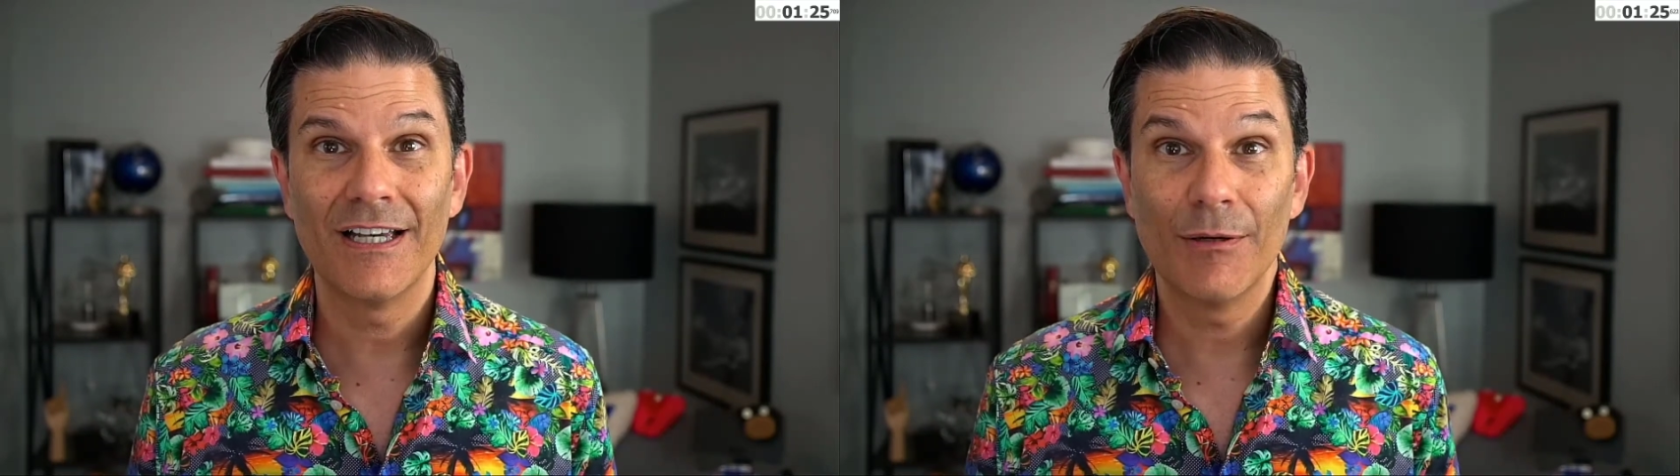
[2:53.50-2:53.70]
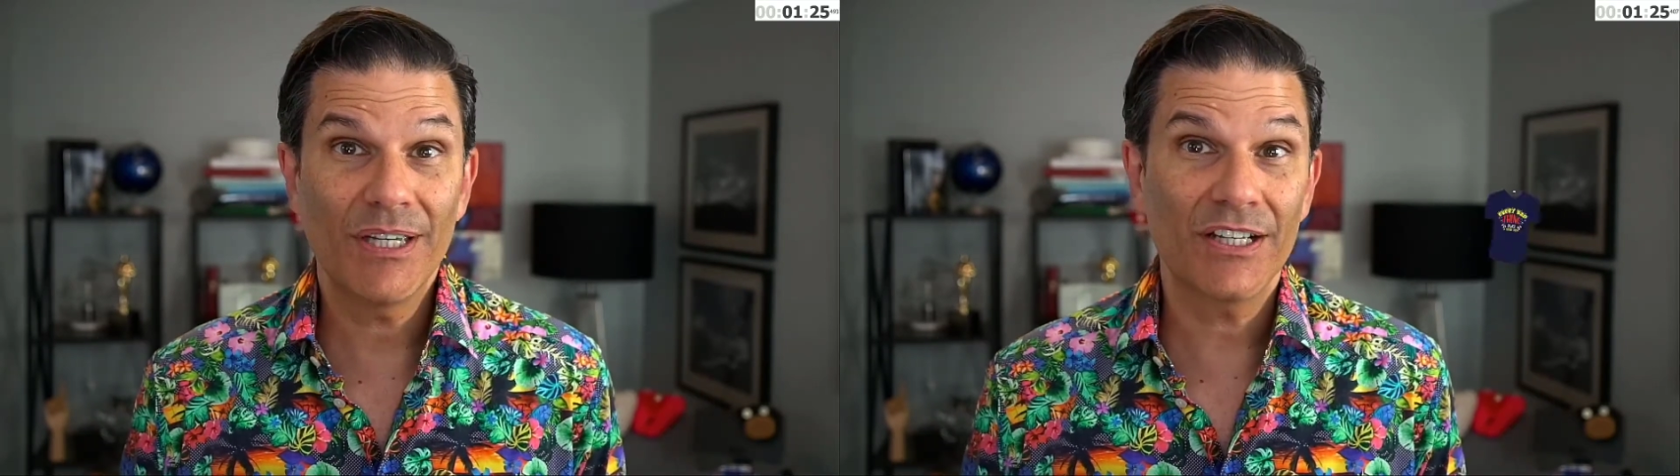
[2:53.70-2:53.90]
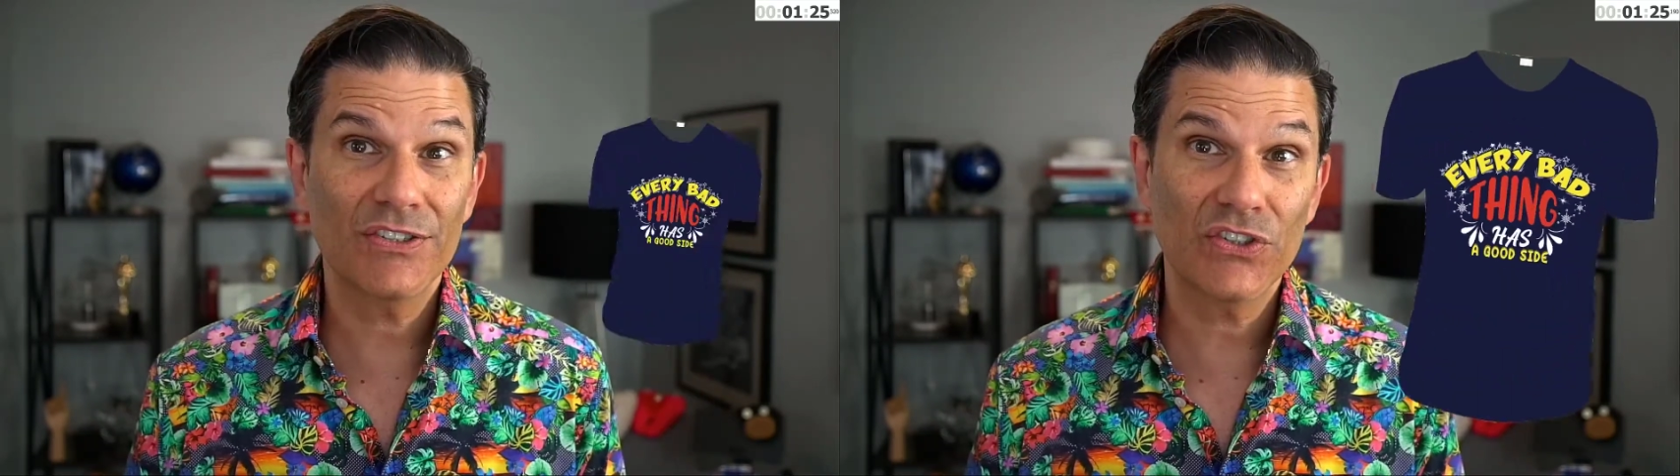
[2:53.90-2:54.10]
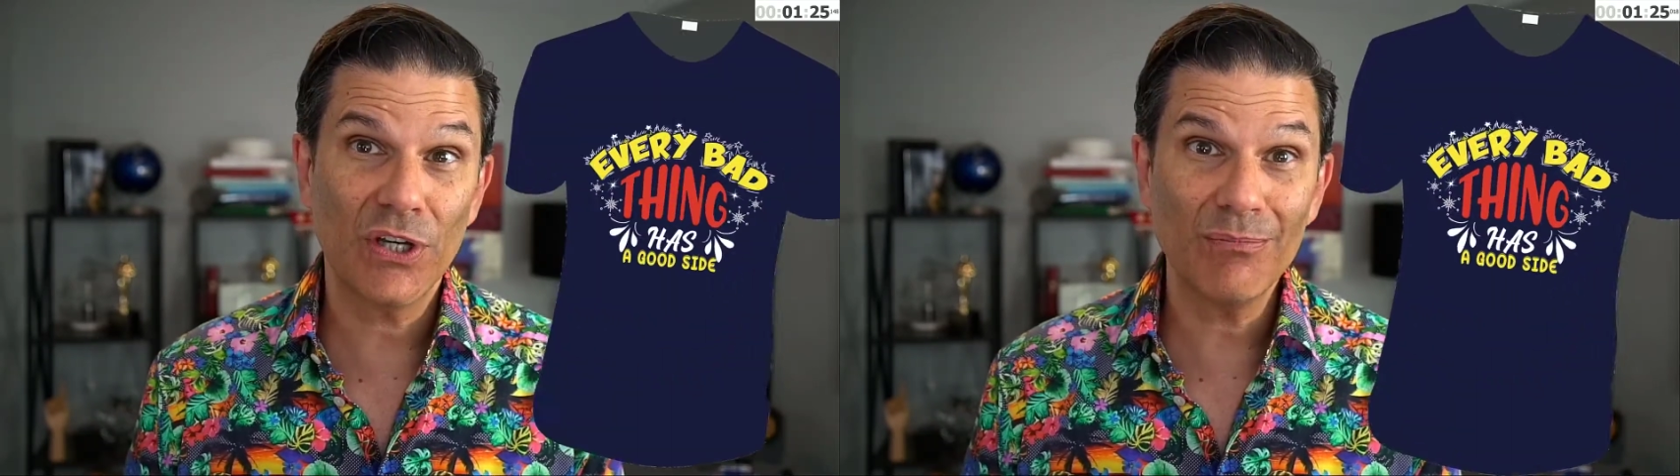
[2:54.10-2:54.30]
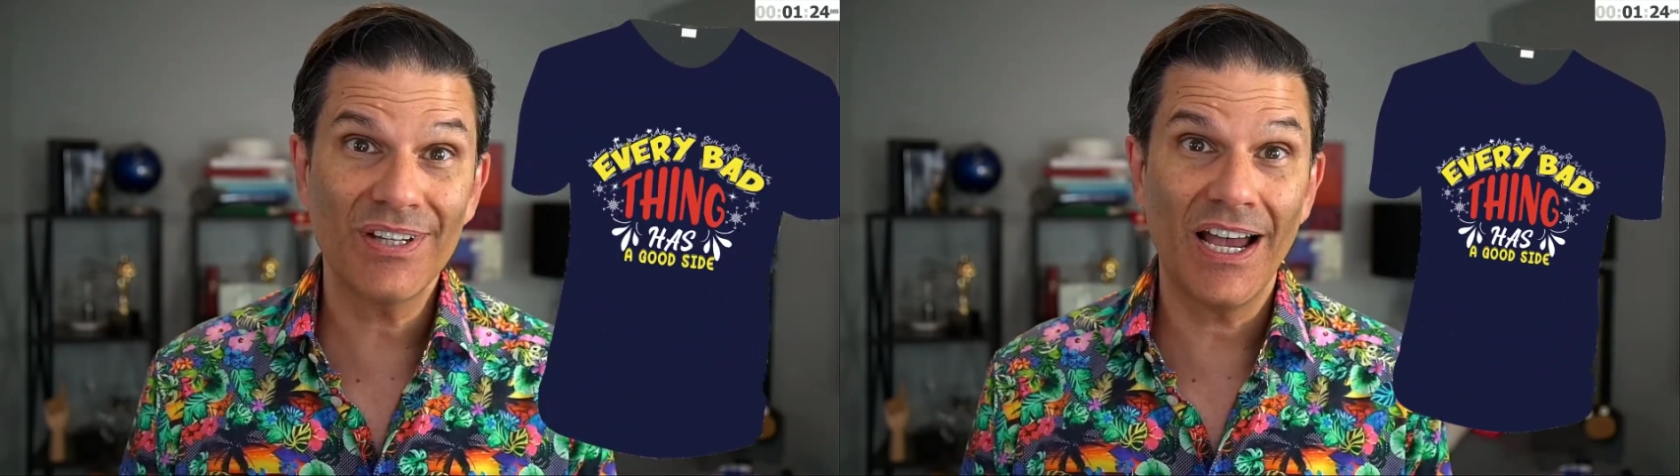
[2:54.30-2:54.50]
Because
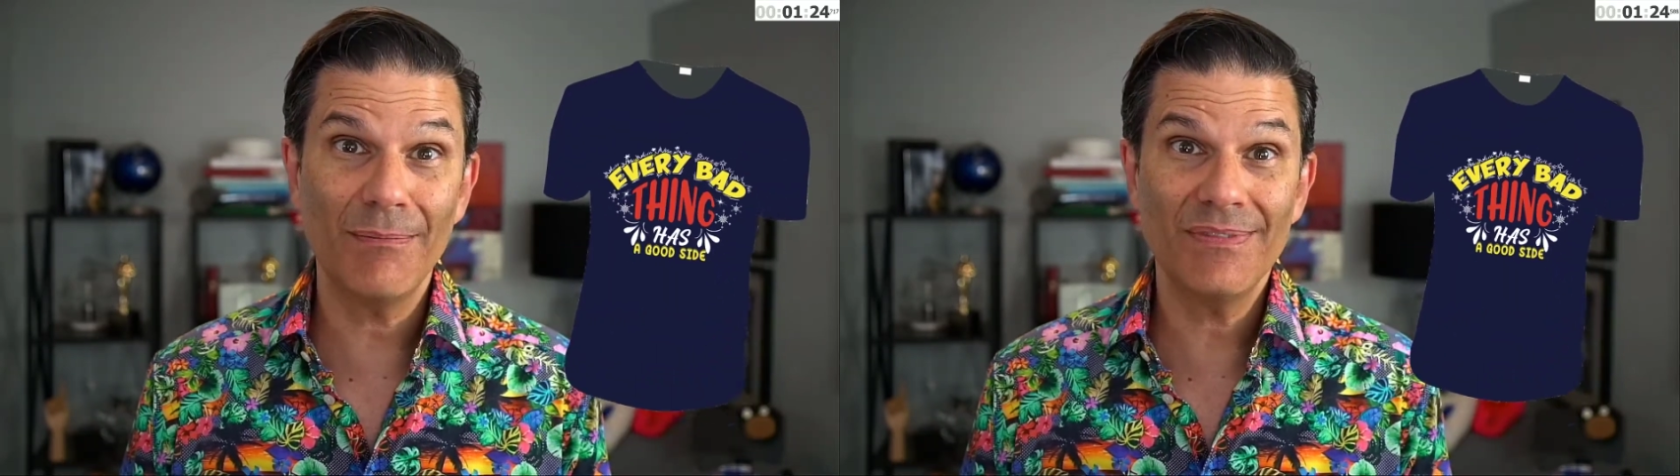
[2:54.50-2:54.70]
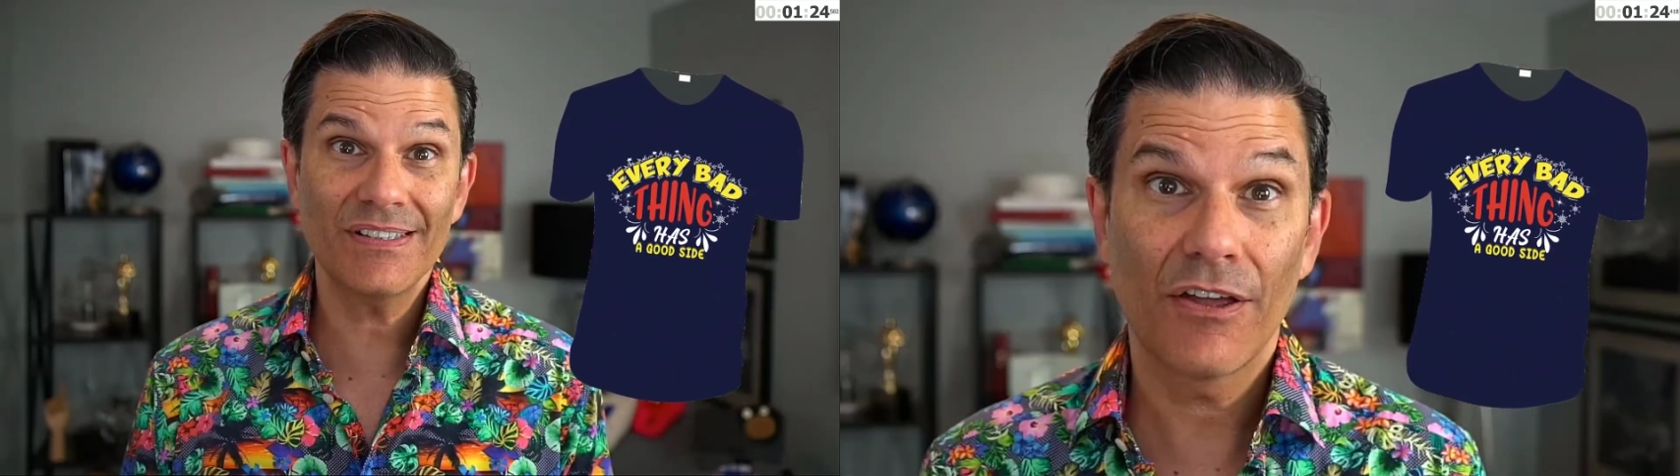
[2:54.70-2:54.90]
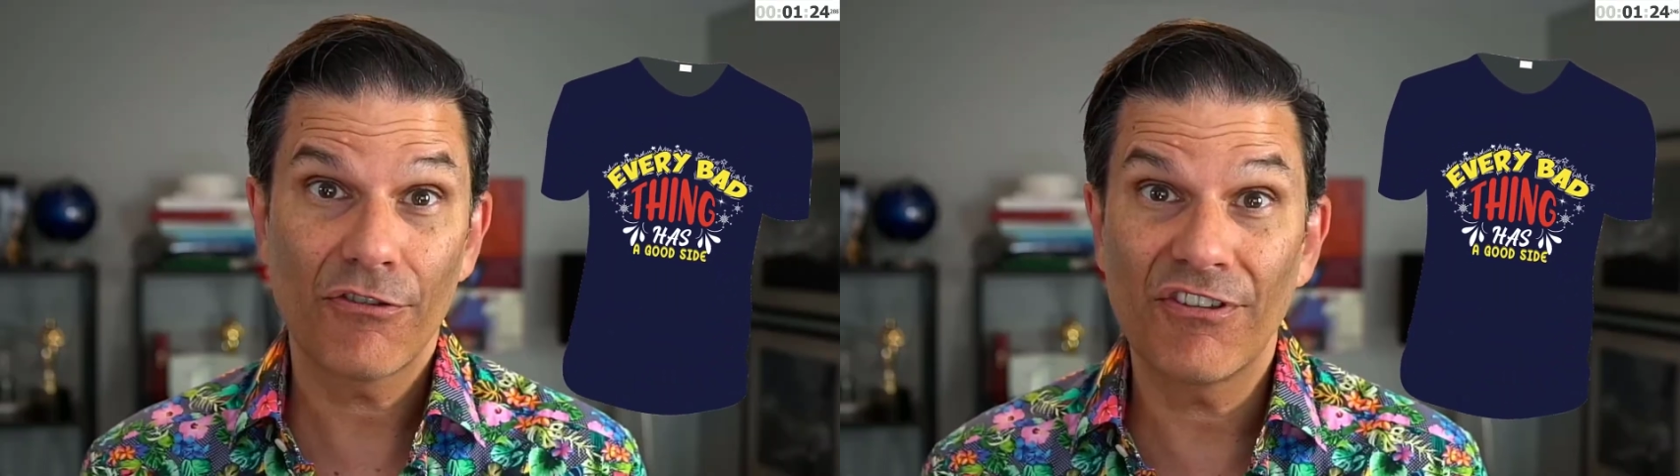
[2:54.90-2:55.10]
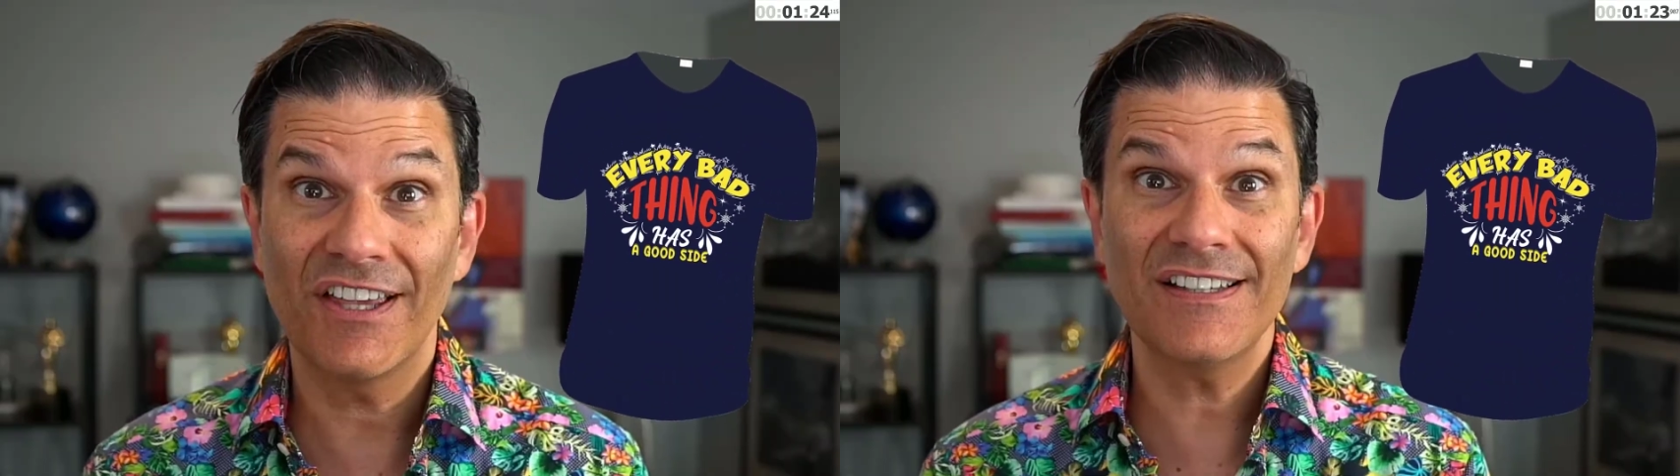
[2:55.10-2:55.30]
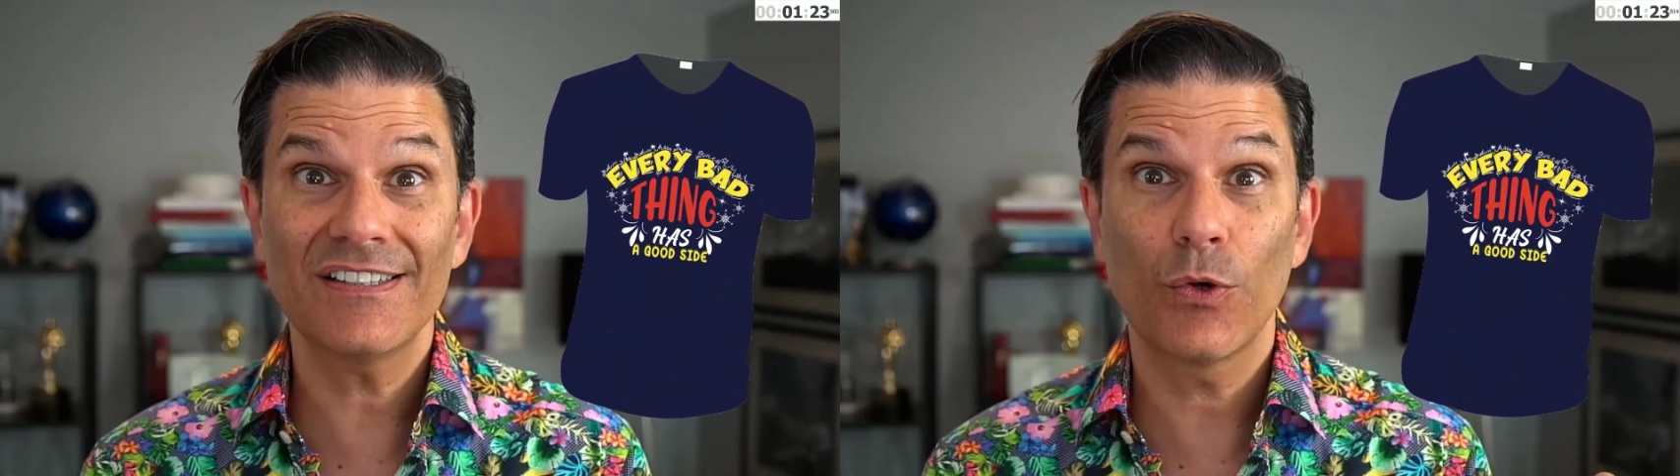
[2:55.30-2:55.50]
sometimes
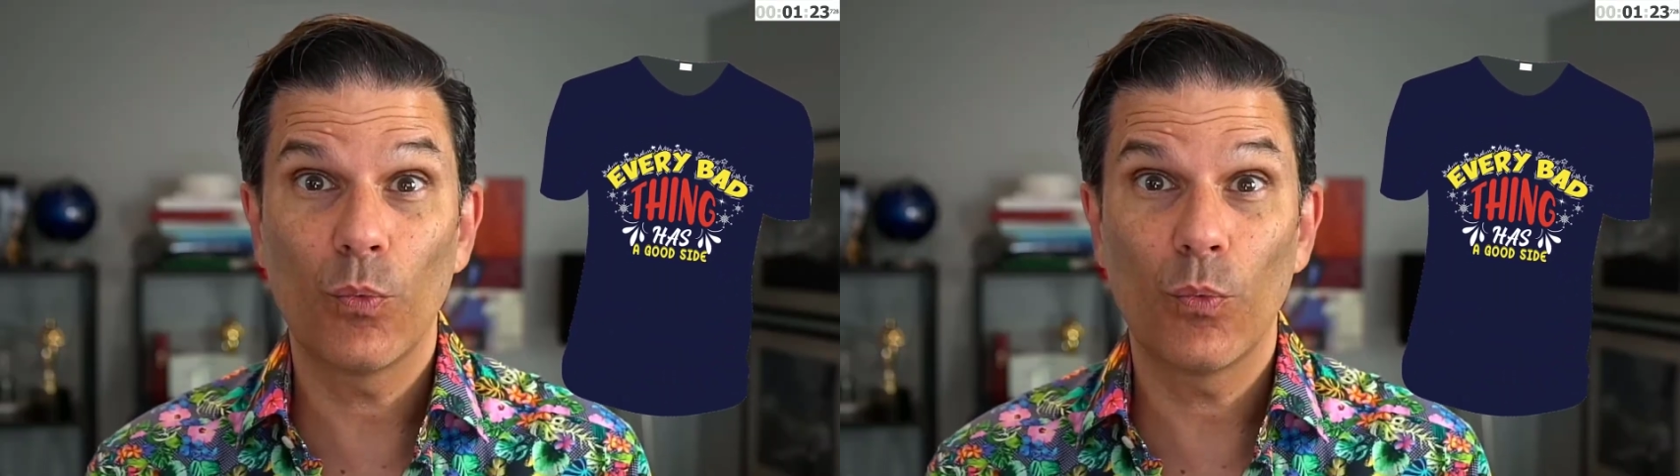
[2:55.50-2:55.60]
things